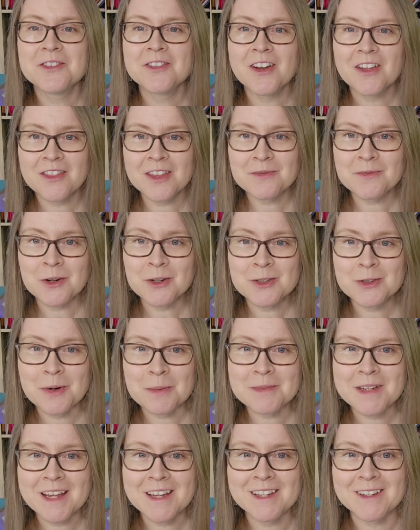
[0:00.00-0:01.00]
nothing more to
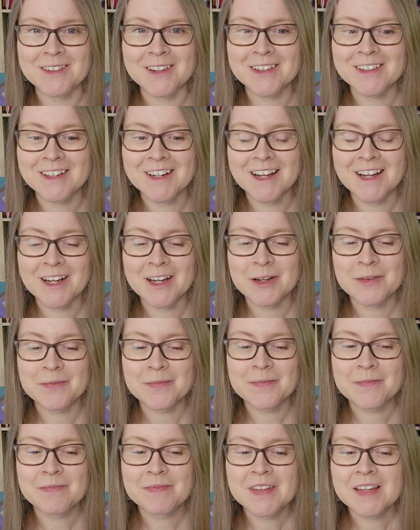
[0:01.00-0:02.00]
update you
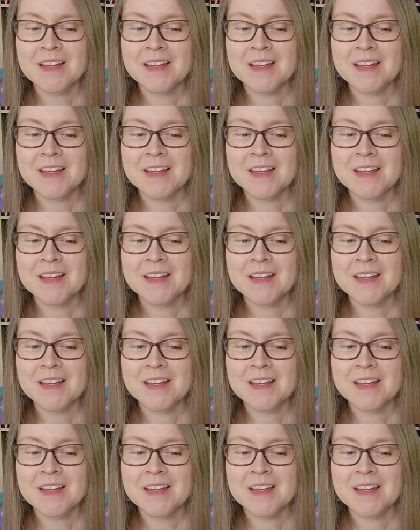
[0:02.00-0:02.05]
on.